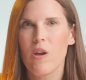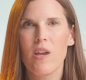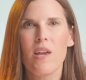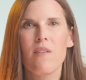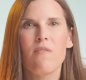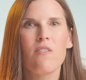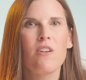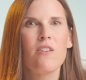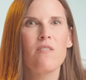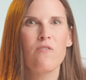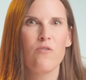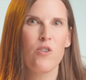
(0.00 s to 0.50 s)

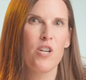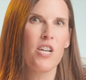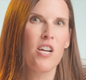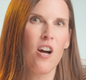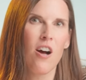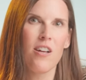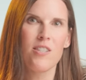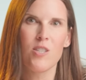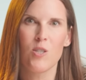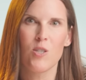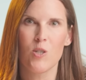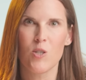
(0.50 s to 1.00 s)
even free
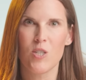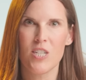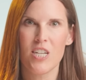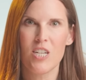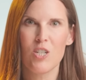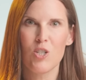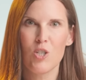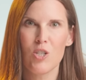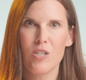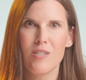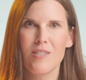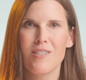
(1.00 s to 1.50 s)

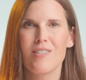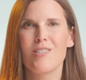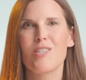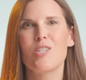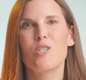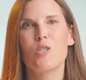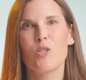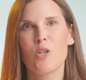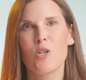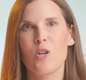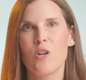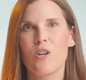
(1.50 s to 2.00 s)
consultations
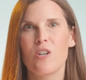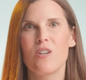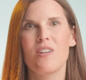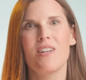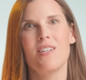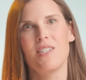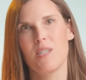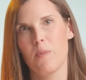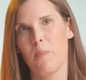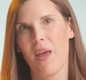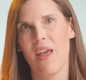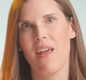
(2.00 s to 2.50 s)
that turn
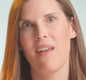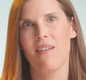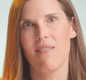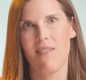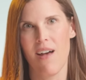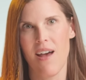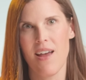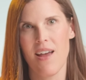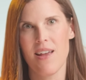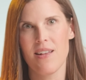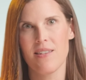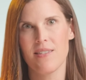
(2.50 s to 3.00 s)
into paying
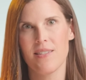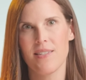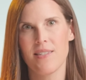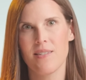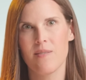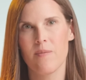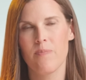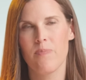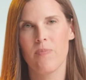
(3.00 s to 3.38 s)
clients.